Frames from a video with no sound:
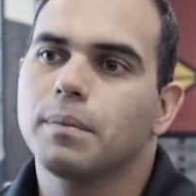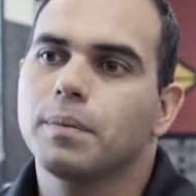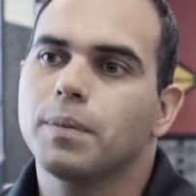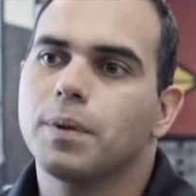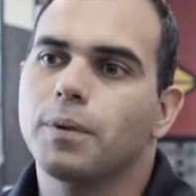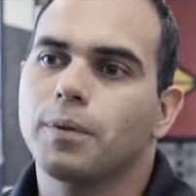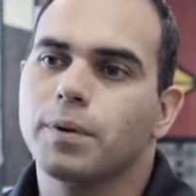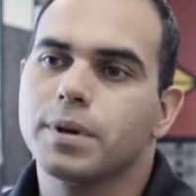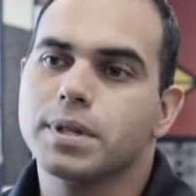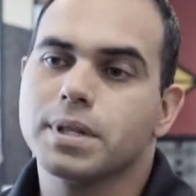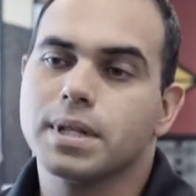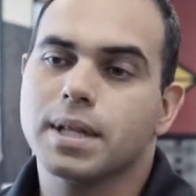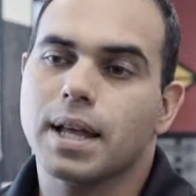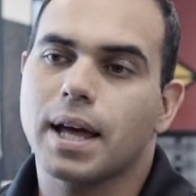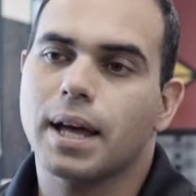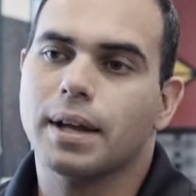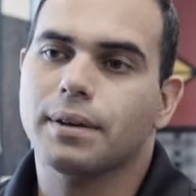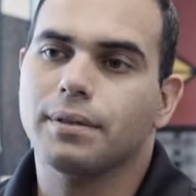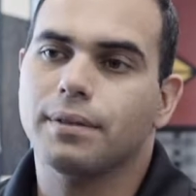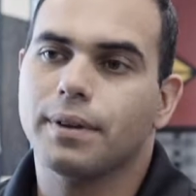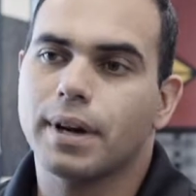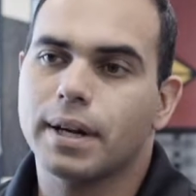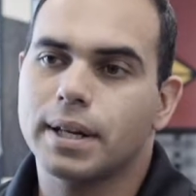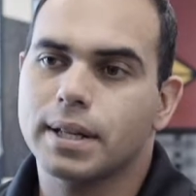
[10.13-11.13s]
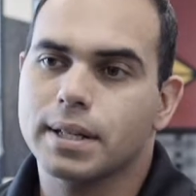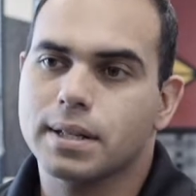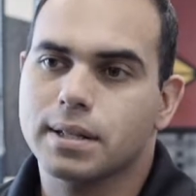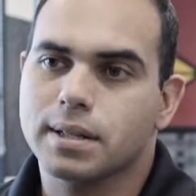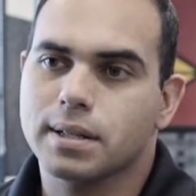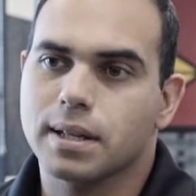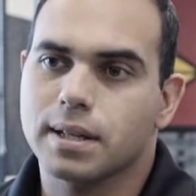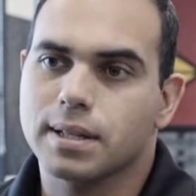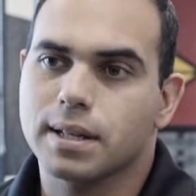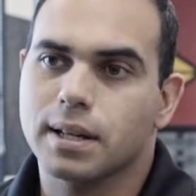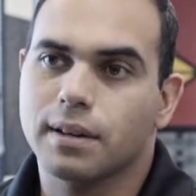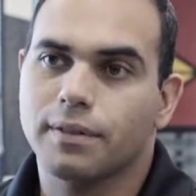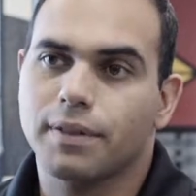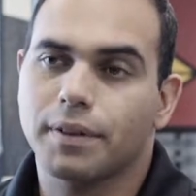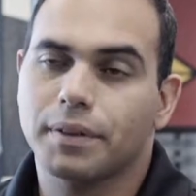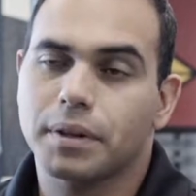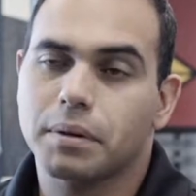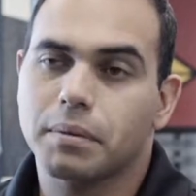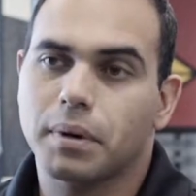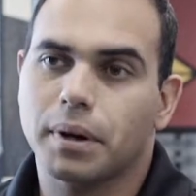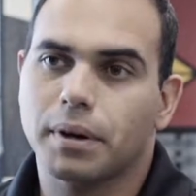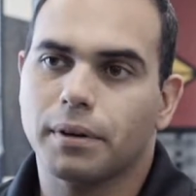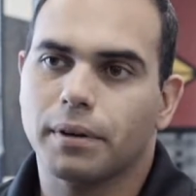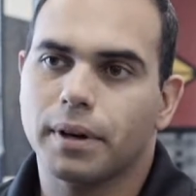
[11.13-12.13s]
The reason that radius, the 10 to
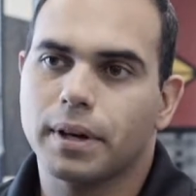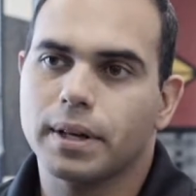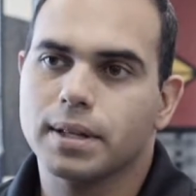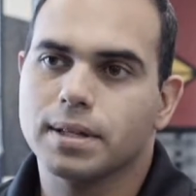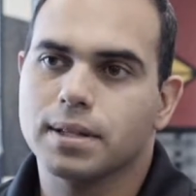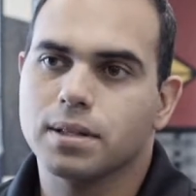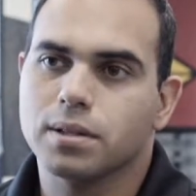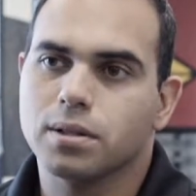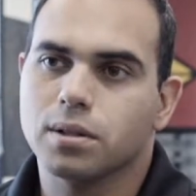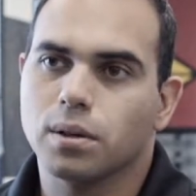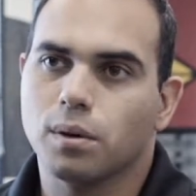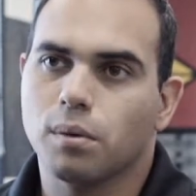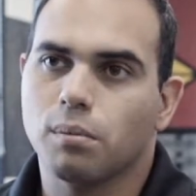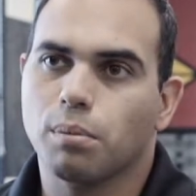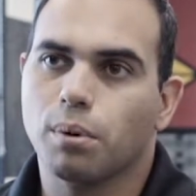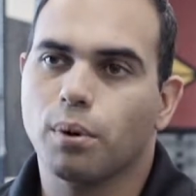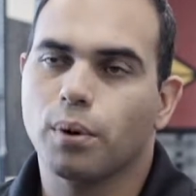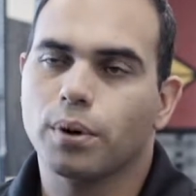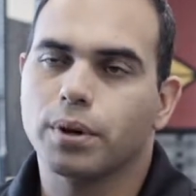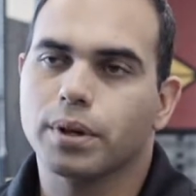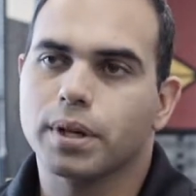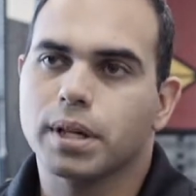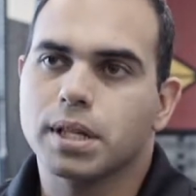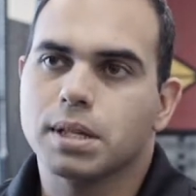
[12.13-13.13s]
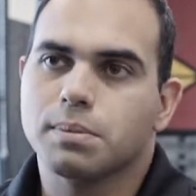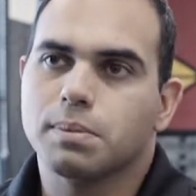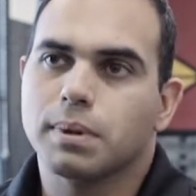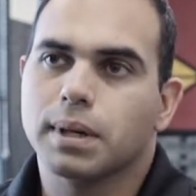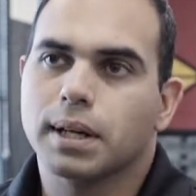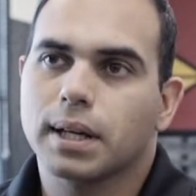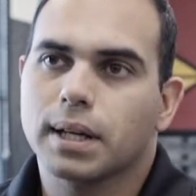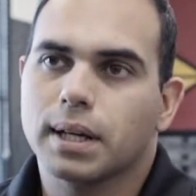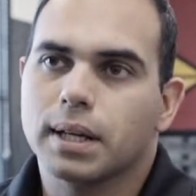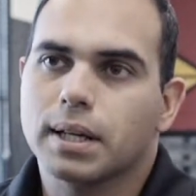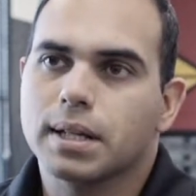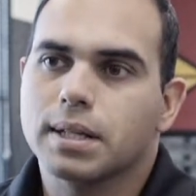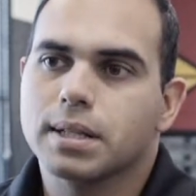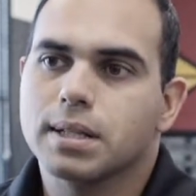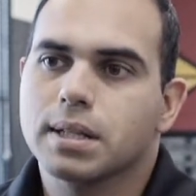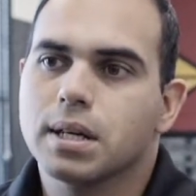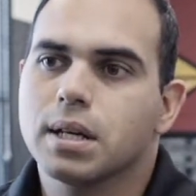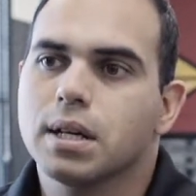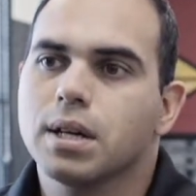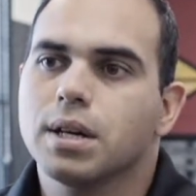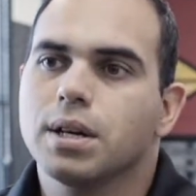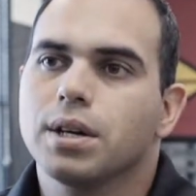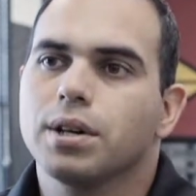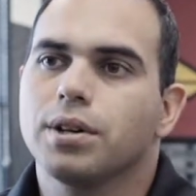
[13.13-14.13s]
15 mile radius, is so important is because
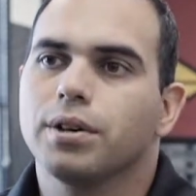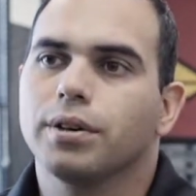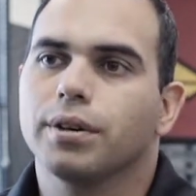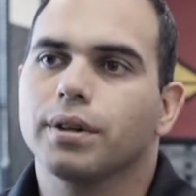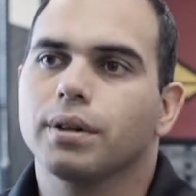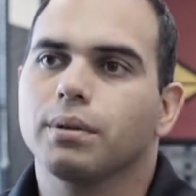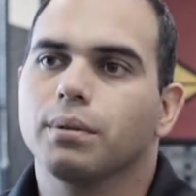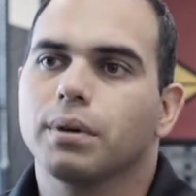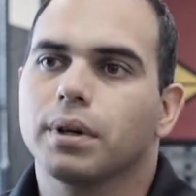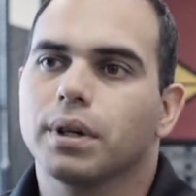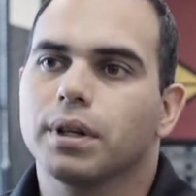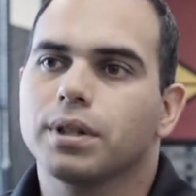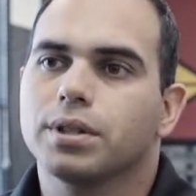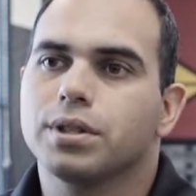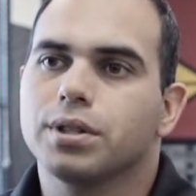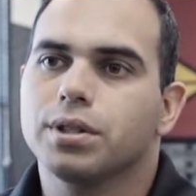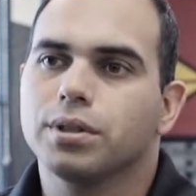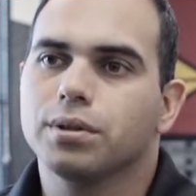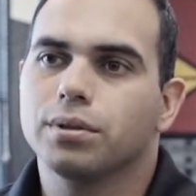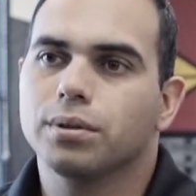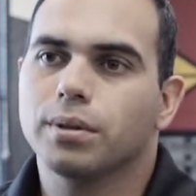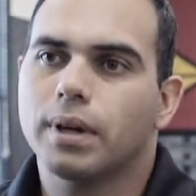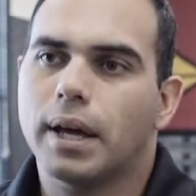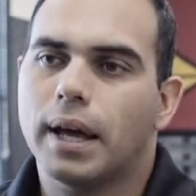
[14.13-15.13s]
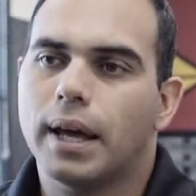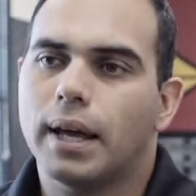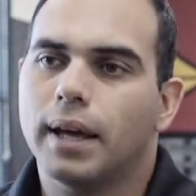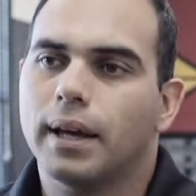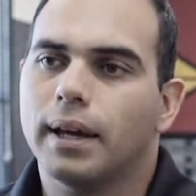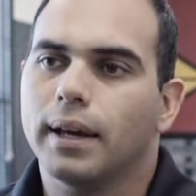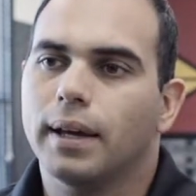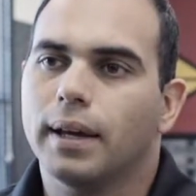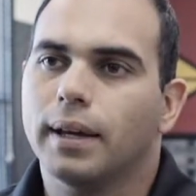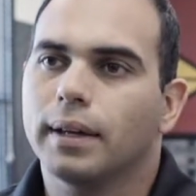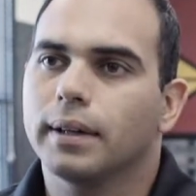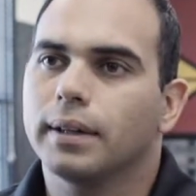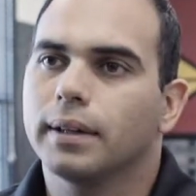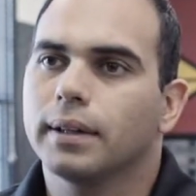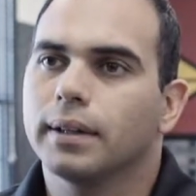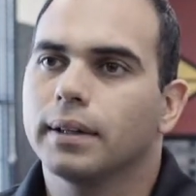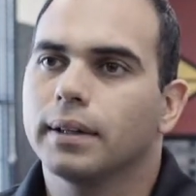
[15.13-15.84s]
you're going to want to do a